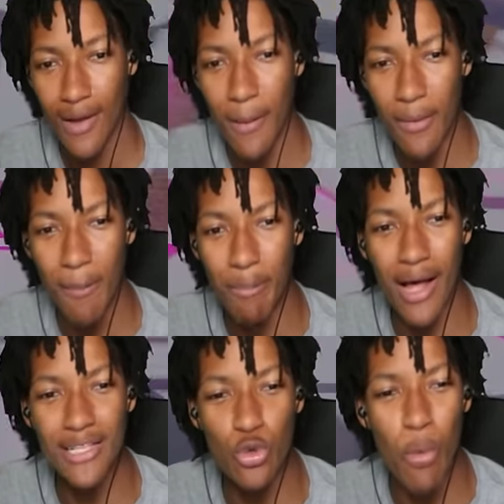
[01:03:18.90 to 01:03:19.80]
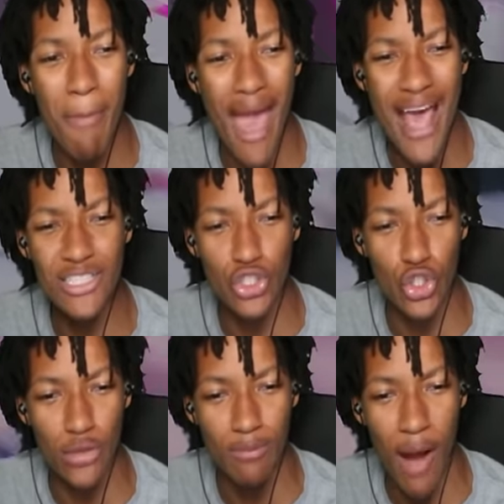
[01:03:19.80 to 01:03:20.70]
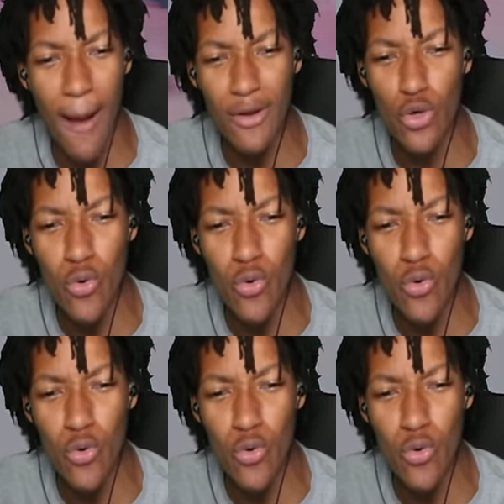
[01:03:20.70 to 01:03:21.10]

I'm a puzzle master, bro. I do